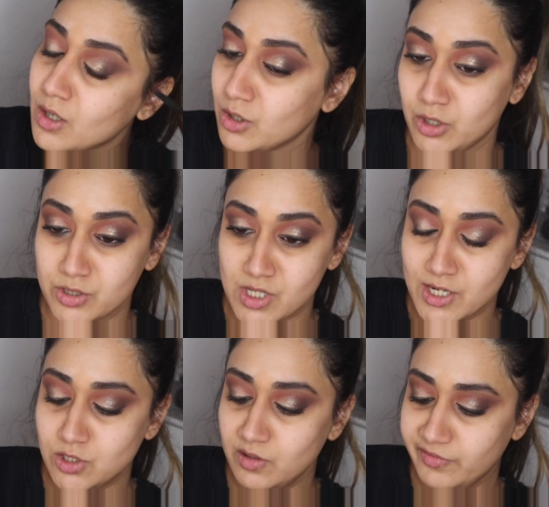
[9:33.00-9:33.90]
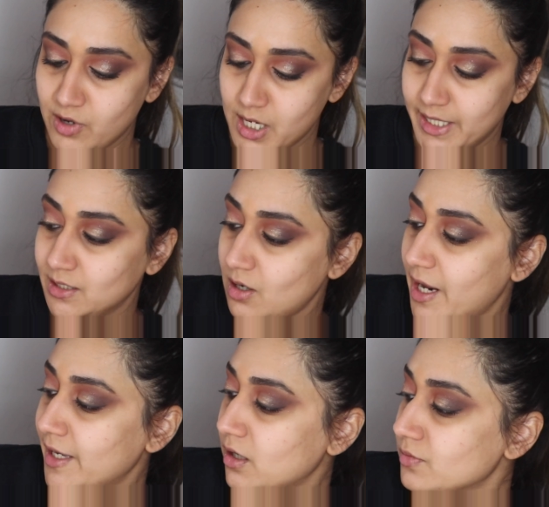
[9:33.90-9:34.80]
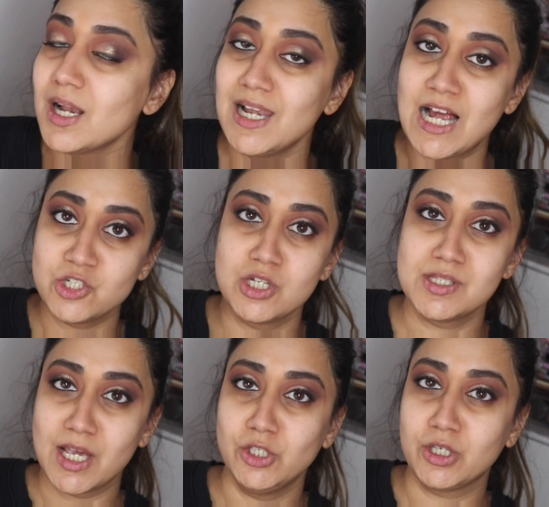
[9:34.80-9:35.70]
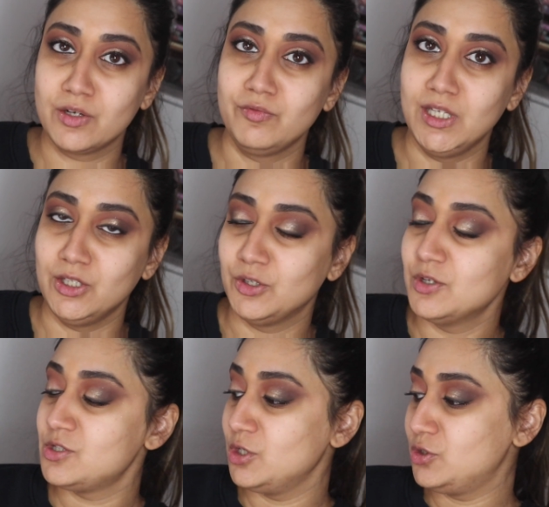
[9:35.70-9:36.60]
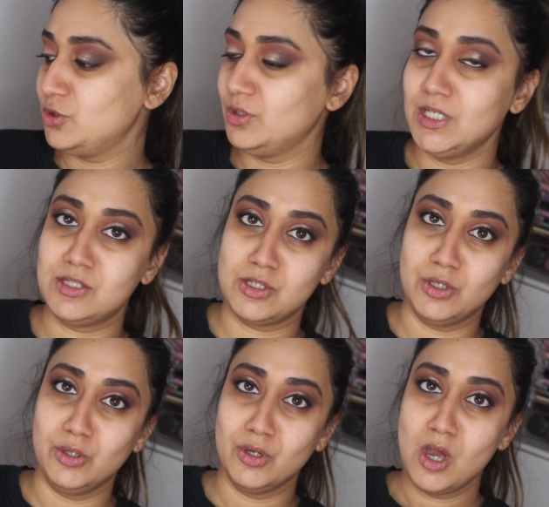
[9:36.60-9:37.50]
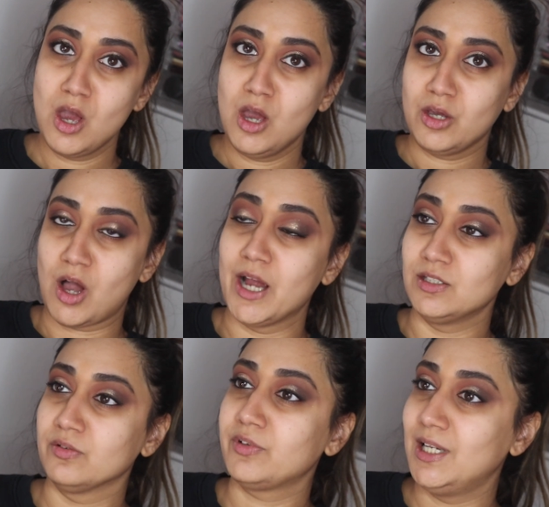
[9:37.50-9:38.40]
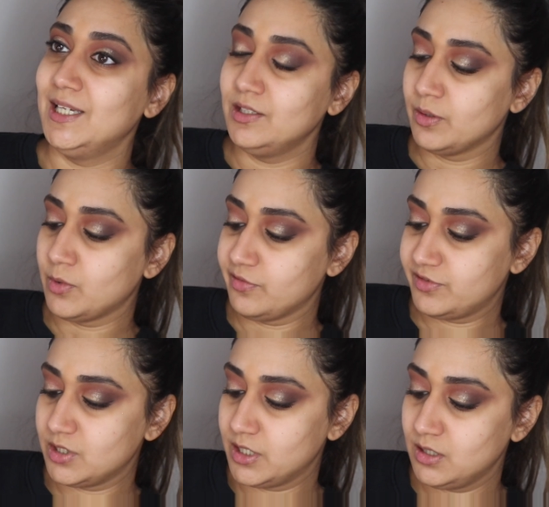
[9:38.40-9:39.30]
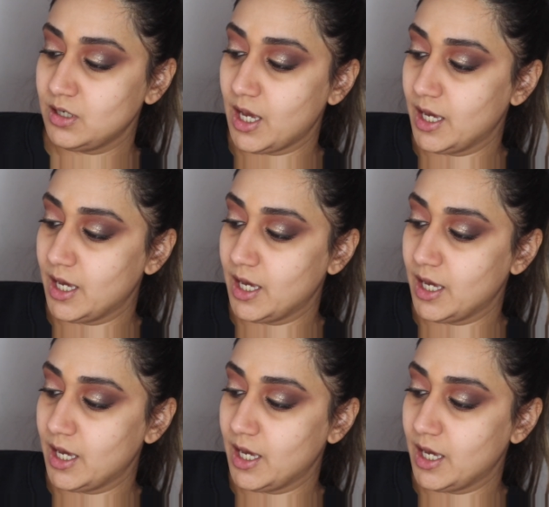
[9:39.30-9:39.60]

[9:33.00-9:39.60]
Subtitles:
because I do find like lashes that you can reuse, you do need to kind of clean them often